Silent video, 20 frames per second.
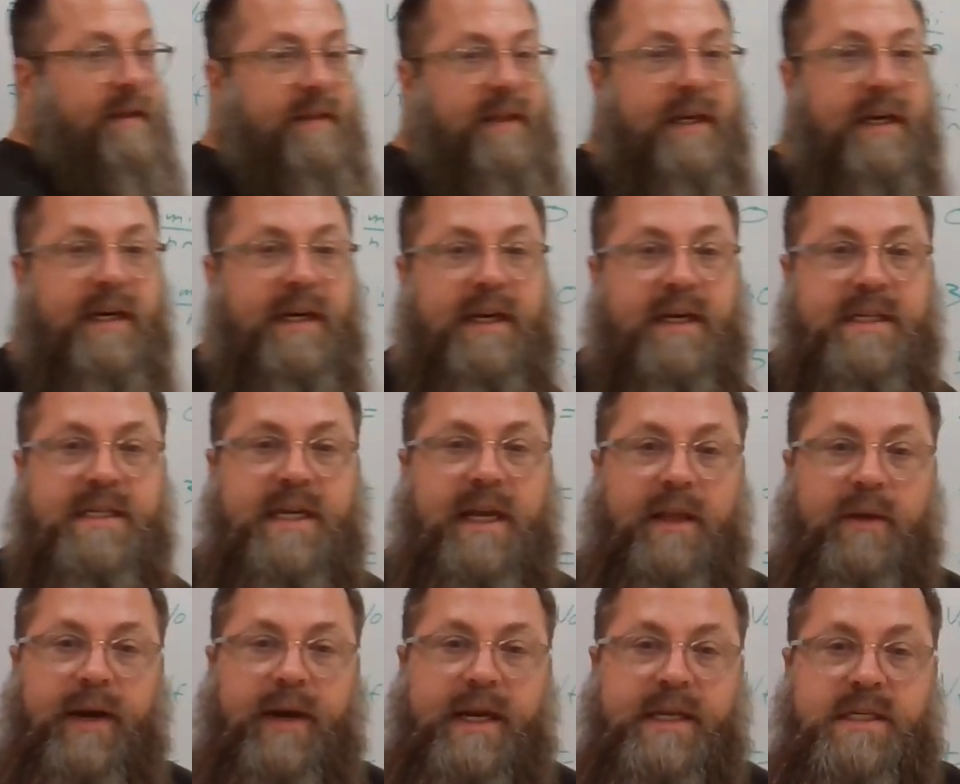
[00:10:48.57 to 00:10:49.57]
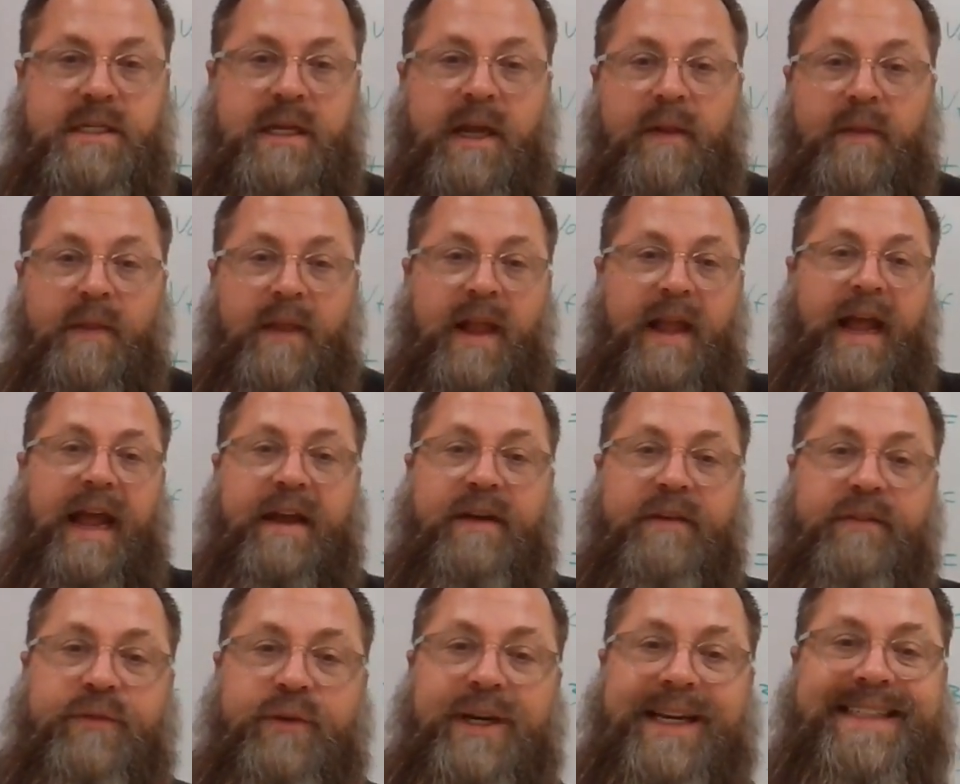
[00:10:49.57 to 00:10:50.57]
that it accelerates.
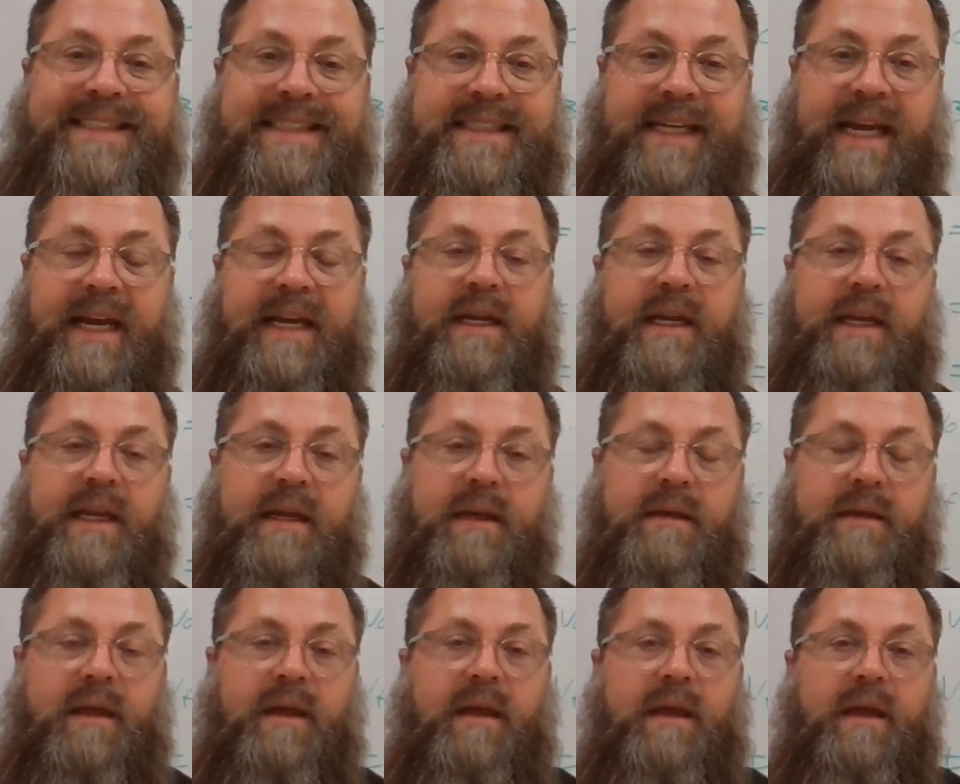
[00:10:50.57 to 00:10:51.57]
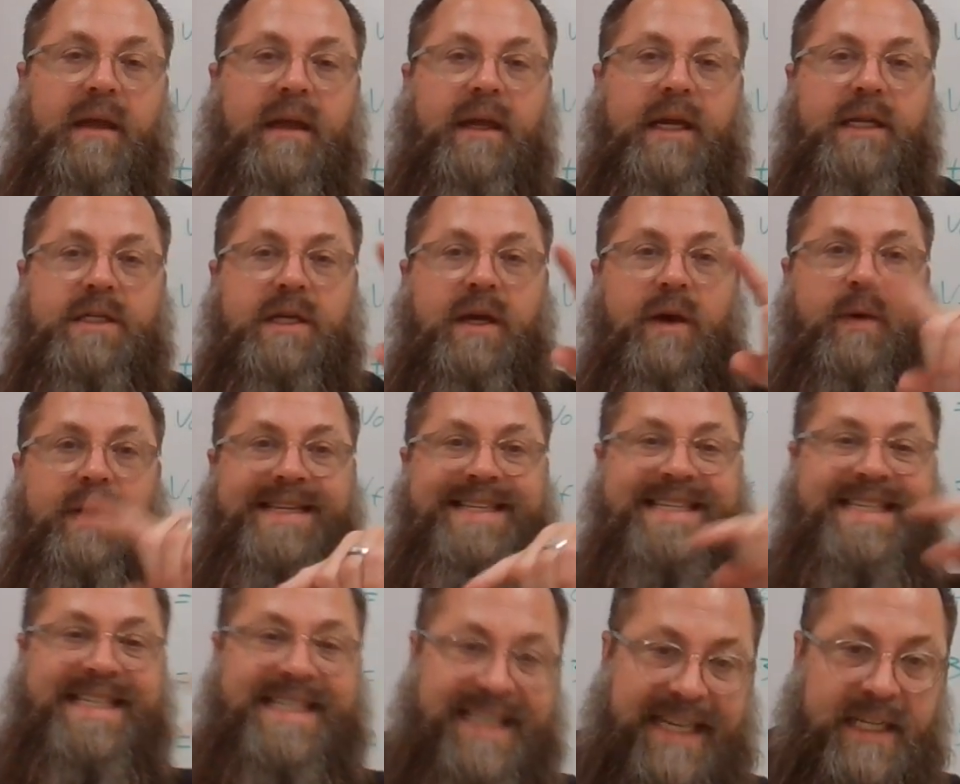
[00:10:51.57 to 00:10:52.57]
Every second, it's going
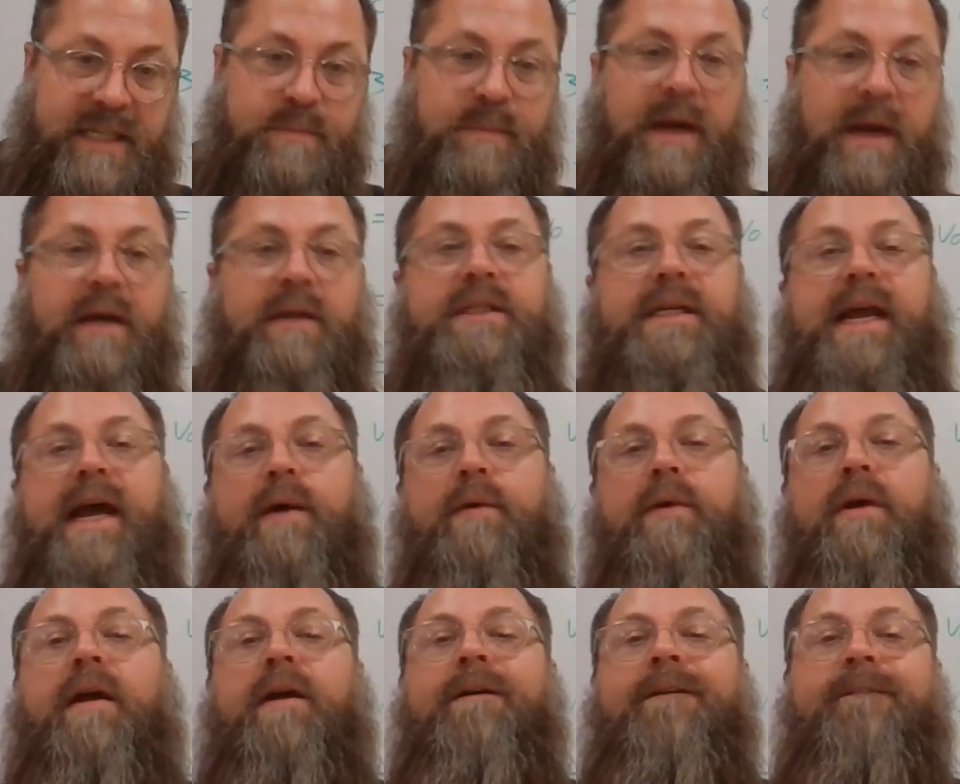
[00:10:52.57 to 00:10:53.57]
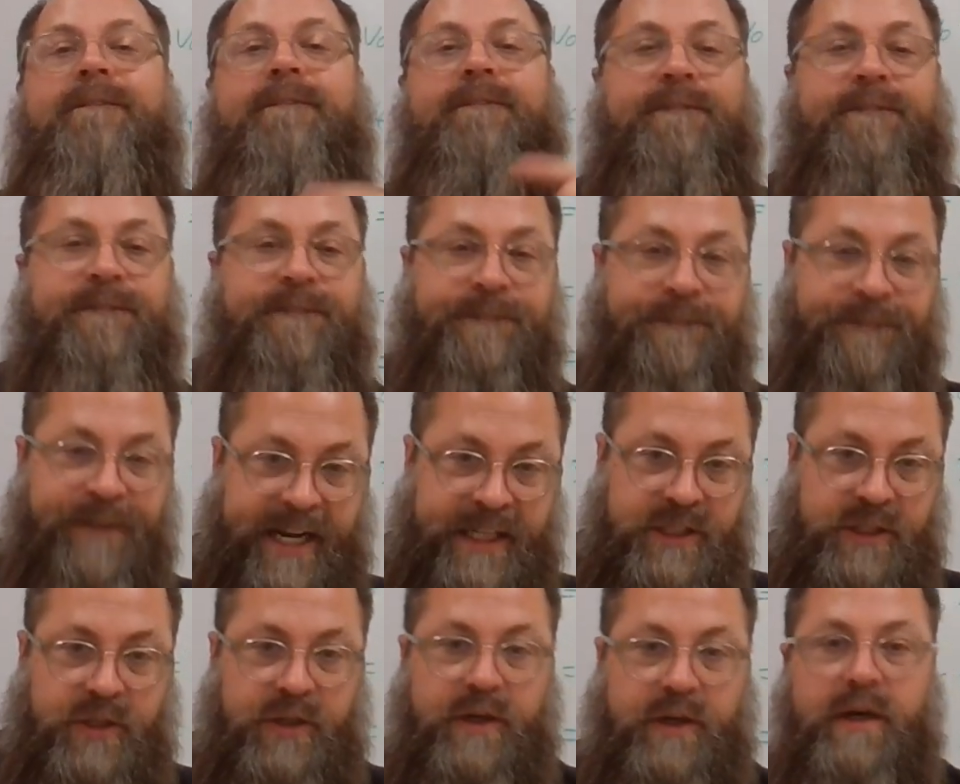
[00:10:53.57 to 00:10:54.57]
6 miles an hour
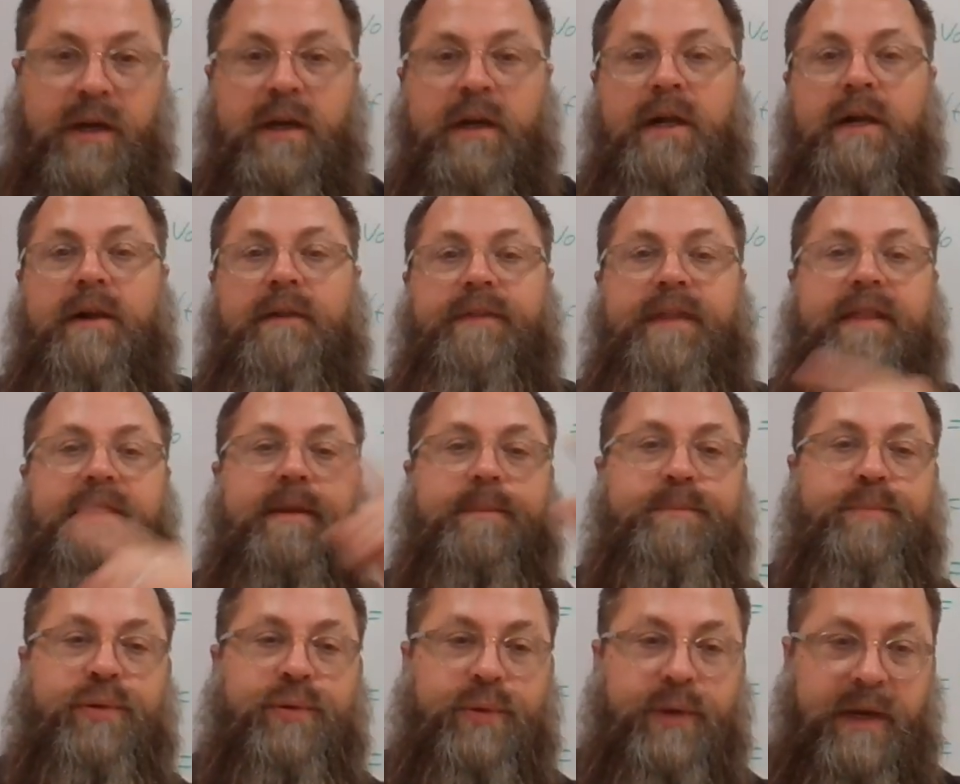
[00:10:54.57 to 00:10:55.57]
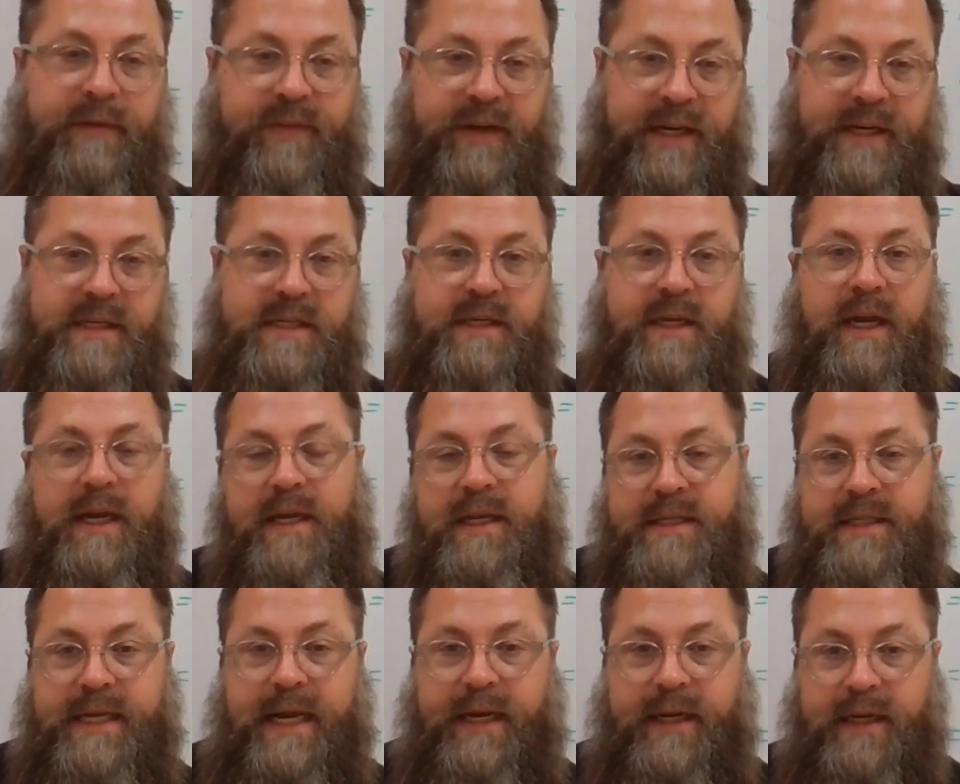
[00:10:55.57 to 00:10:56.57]
faster than the previous
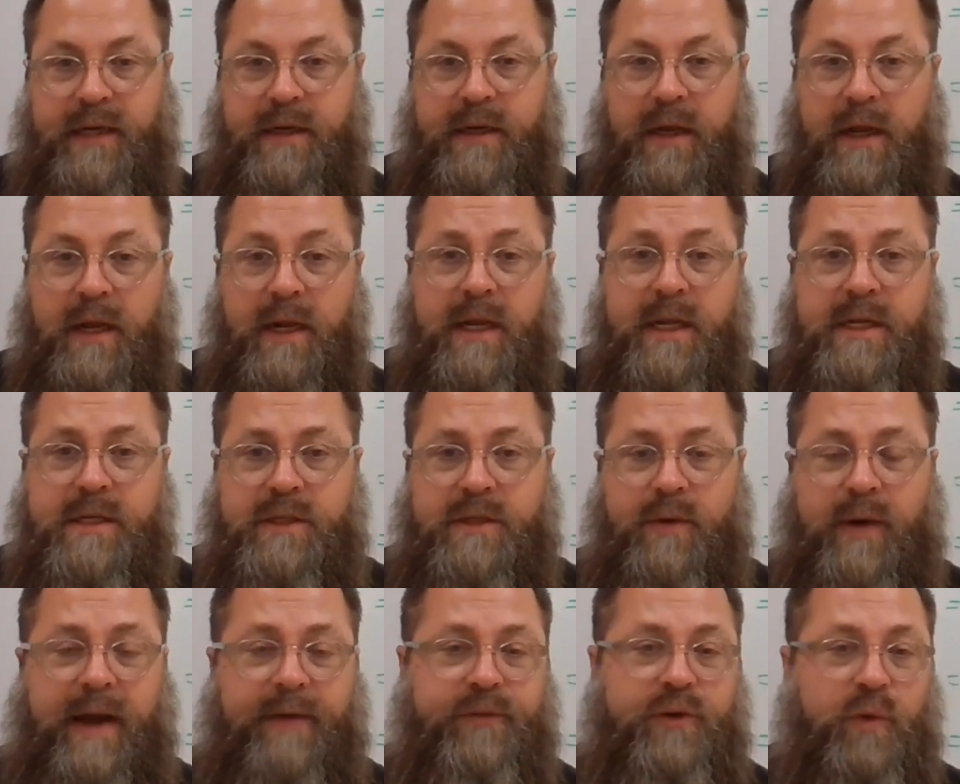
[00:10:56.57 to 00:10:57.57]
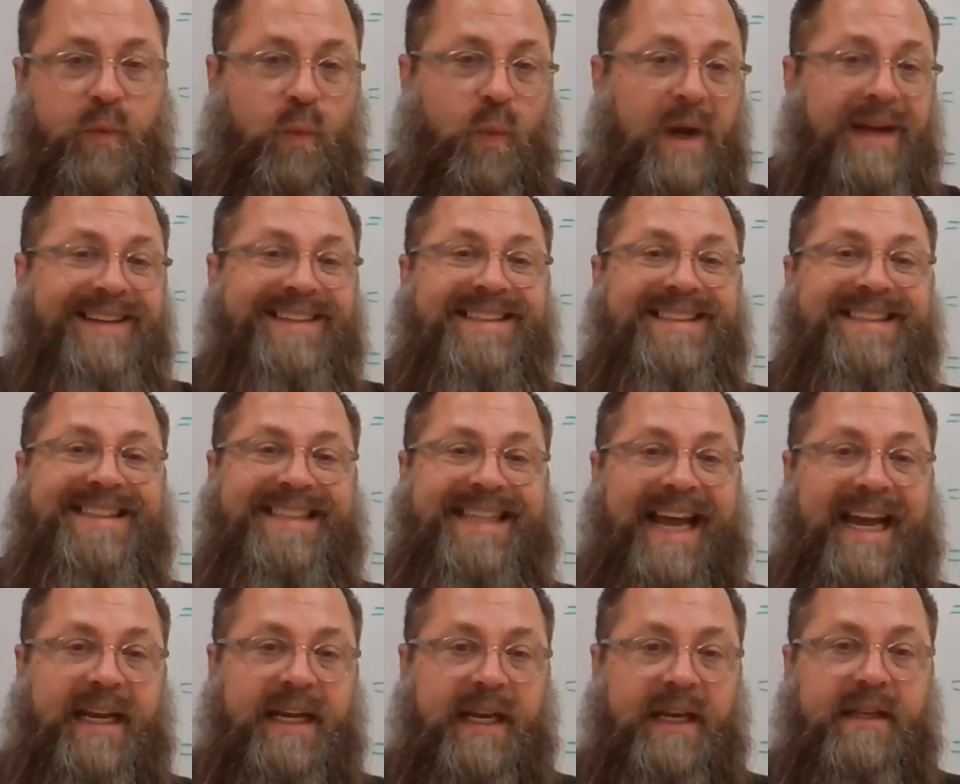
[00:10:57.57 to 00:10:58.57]
second. So after 1
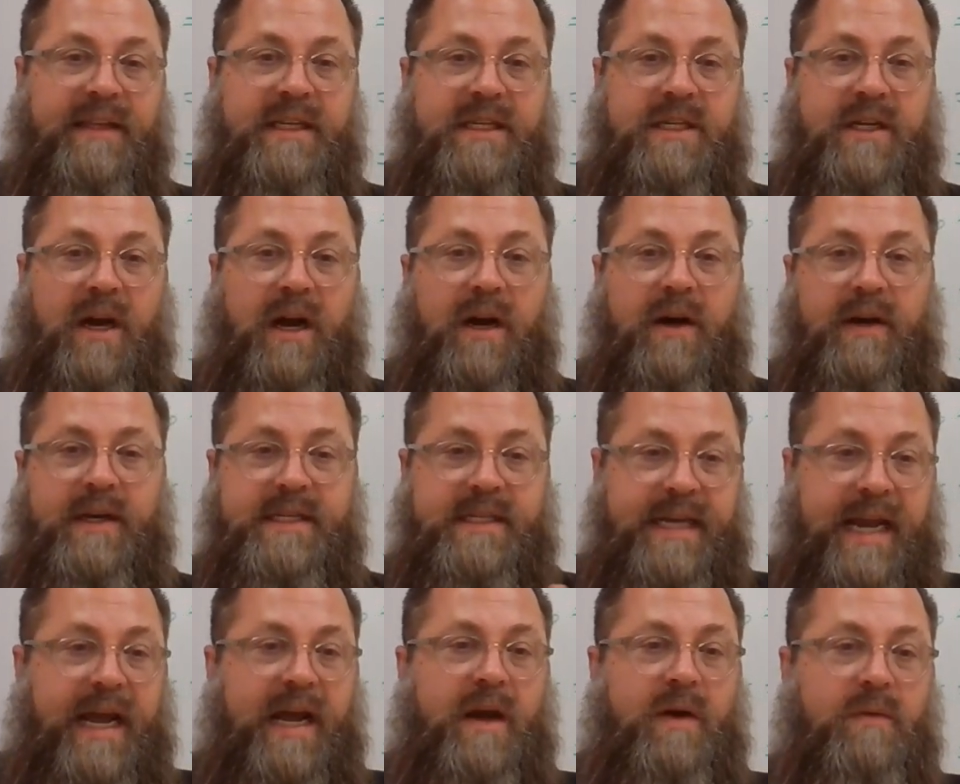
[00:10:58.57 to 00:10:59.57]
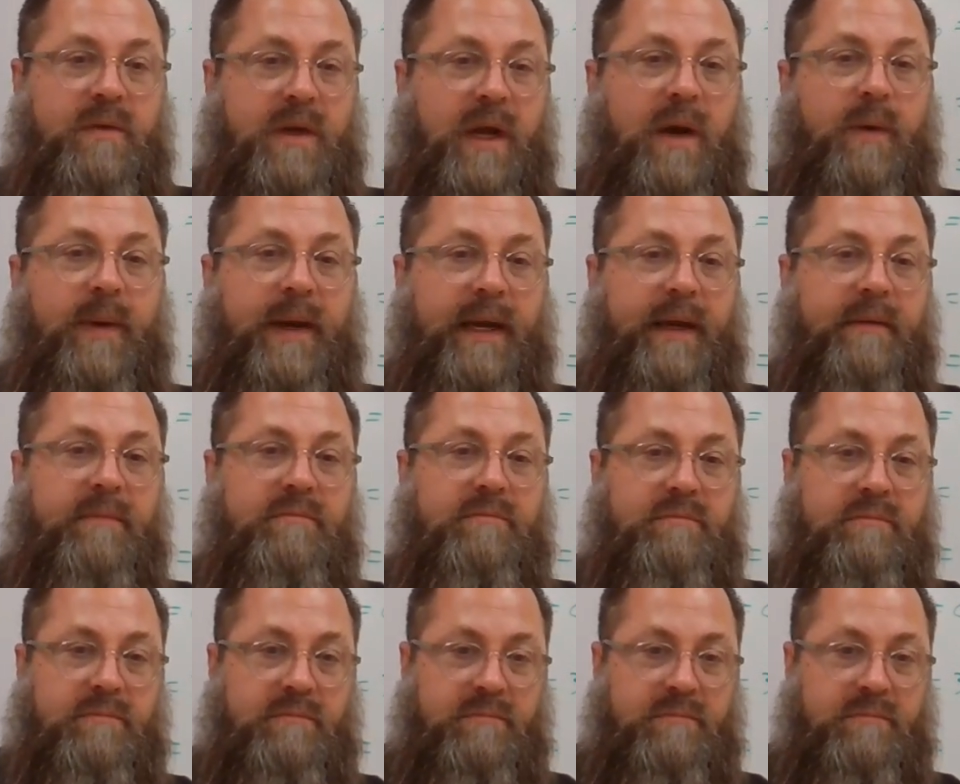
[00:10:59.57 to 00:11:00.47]
second, this car is now going